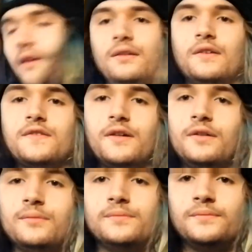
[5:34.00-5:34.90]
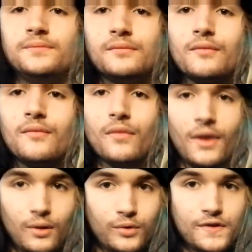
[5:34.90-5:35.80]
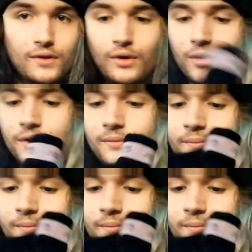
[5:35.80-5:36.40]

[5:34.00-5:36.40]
Alright, next up, and we're still going,